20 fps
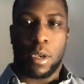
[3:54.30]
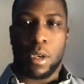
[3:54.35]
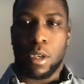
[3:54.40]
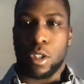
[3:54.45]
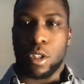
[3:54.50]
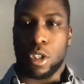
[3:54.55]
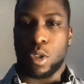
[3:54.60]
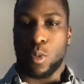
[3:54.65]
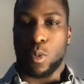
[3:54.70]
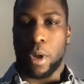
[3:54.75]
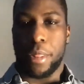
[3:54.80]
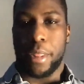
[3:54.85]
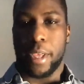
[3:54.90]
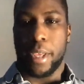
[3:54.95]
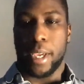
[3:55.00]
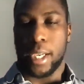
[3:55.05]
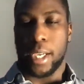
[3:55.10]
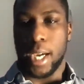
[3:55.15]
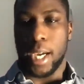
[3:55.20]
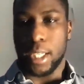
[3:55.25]
one thing,
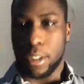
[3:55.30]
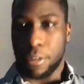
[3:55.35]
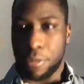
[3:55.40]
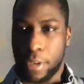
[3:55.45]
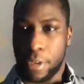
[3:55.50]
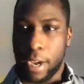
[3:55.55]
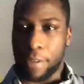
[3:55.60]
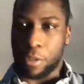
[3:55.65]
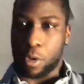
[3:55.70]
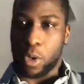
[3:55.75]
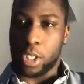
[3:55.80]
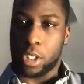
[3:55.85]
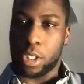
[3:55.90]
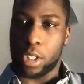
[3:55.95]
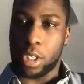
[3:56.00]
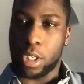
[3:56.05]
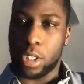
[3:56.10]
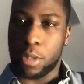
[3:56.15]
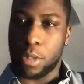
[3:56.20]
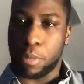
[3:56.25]
guys, if you have
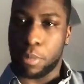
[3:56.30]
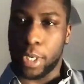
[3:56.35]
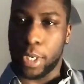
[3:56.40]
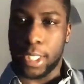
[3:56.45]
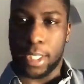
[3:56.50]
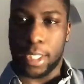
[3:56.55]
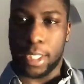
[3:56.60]
questions, please send